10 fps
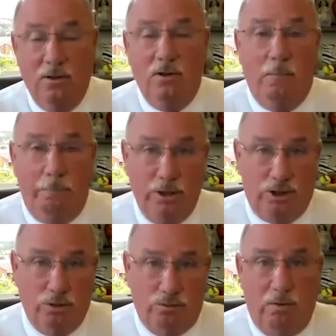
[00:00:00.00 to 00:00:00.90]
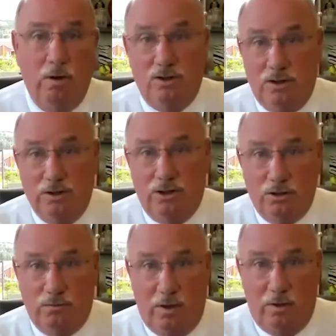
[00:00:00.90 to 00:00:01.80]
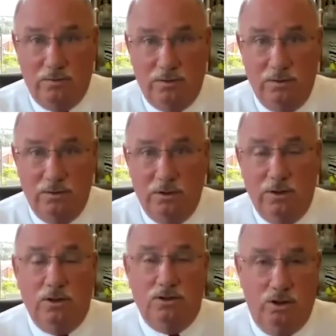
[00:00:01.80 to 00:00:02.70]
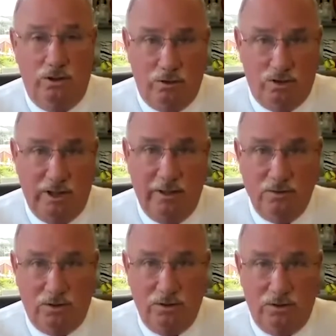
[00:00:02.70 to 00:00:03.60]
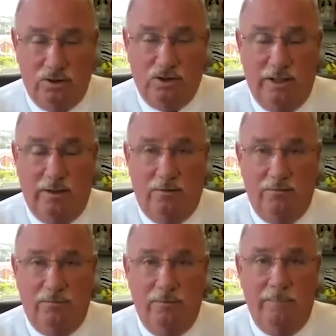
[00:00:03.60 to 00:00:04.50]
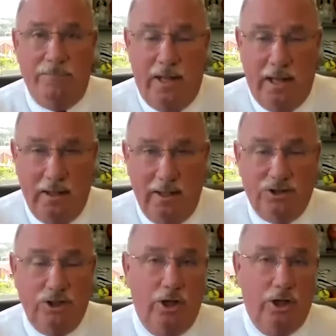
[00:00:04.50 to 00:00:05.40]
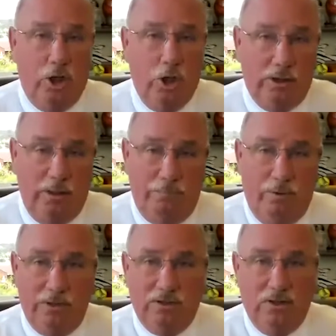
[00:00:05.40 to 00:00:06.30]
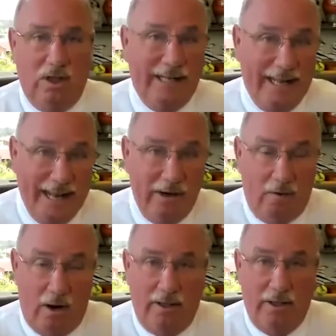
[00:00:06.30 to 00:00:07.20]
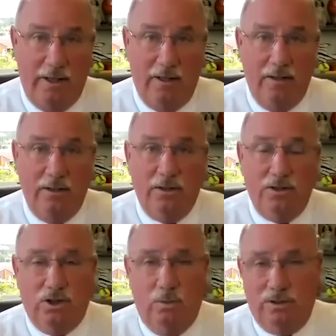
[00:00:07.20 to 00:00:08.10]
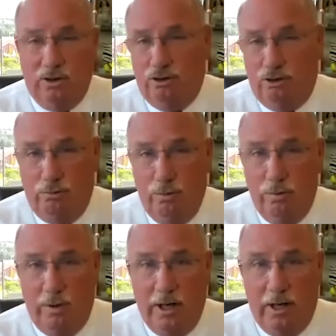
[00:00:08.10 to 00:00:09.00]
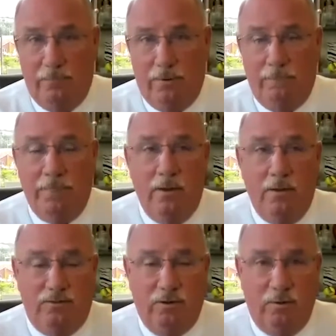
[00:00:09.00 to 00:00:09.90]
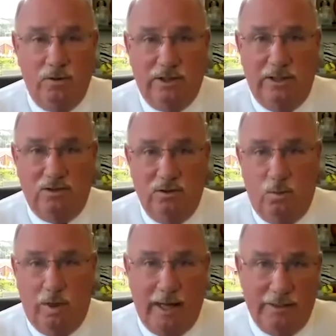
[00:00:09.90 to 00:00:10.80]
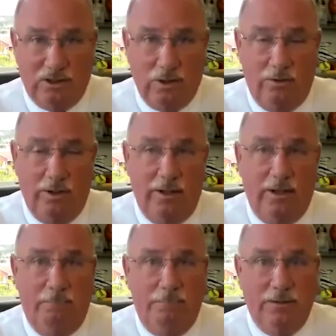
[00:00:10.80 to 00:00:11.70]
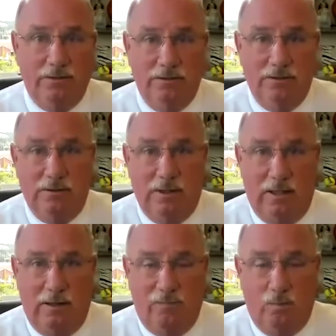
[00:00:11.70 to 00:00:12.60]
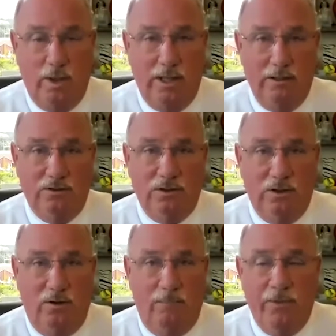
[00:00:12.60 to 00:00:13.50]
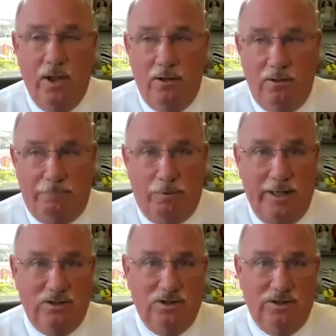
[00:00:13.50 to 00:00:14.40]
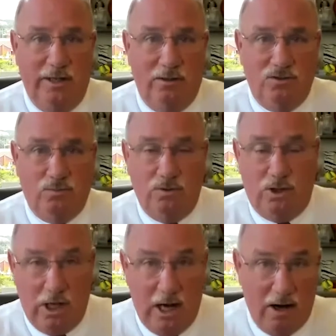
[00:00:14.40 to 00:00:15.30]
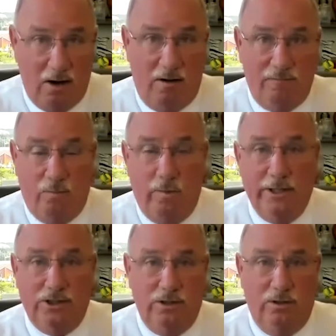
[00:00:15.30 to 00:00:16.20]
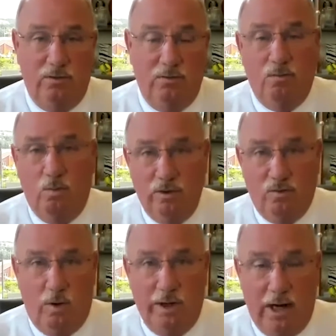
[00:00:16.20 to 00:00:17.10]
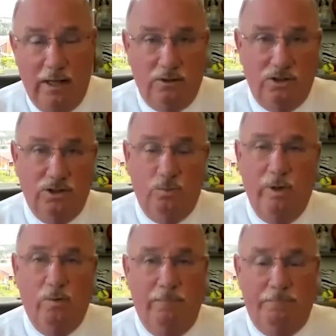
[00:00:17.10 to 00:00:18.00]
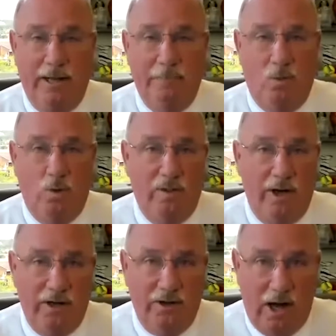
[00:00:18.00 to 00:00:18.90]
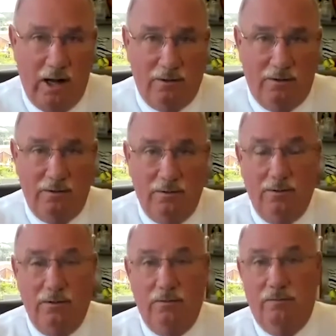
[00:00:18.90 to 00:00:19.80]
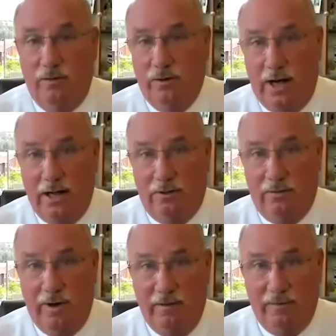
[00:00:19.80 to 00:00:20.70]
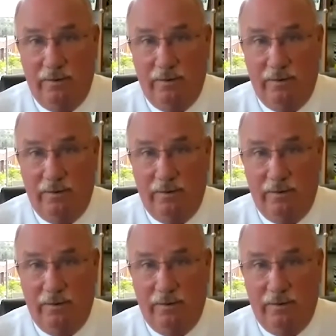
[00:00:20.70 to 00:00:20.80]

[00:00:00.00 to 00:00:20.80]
But your gross is your gross. So your sales are your sales, unless you're gonna cook the books like Enron did. So it's a truer number. So essentially when I started in the business 40 years ago, the price to sales cutoff ratio was $1. So we wouldn't pay more than $1 for $1 in revenue.